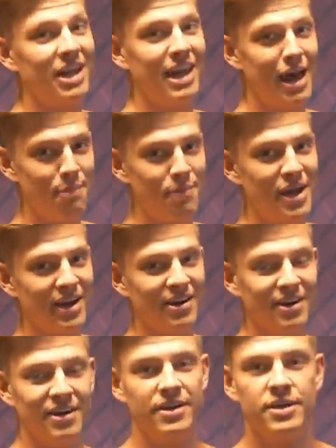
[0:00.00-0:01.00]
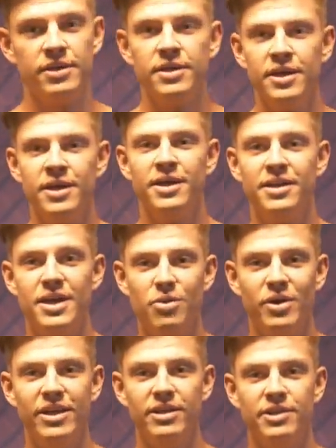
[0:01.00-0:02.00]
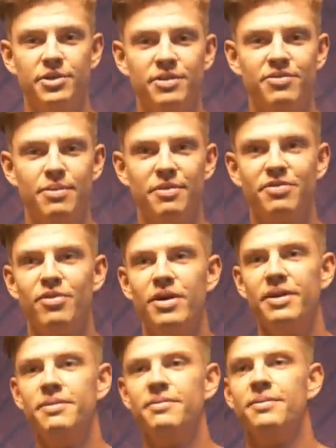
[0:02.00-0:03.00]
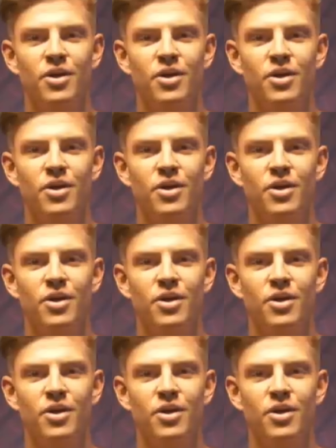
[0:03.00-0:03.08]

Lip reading: a lot bigger than when you do it from the front.